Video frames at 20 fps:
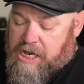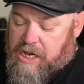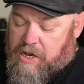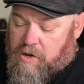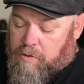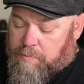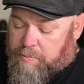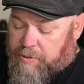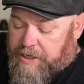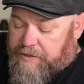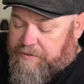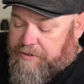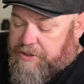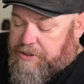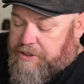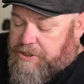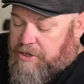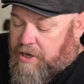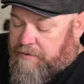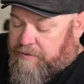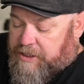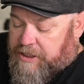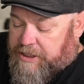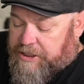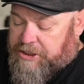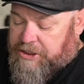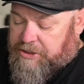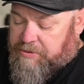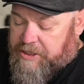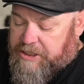or previews of at
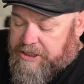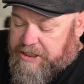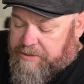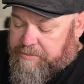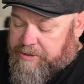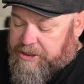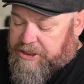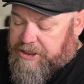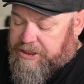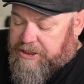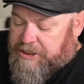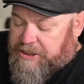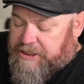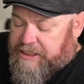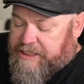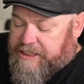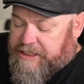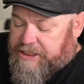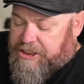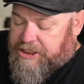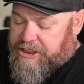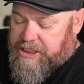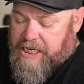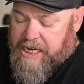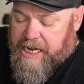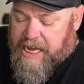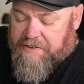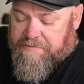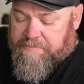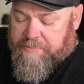least 20 images each
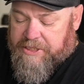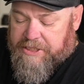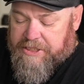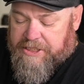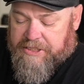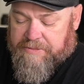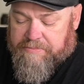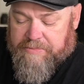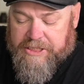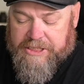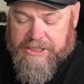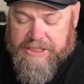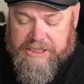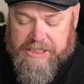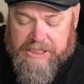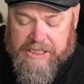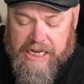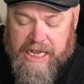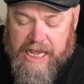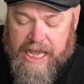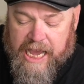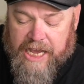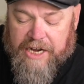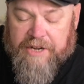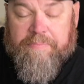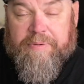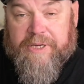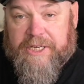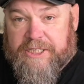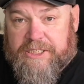have been submitted and
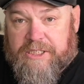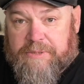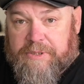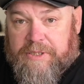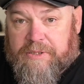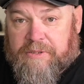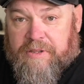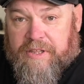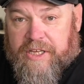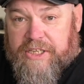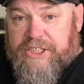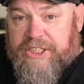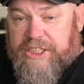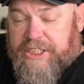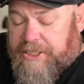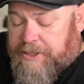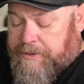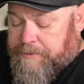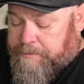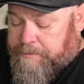appear to be authentic.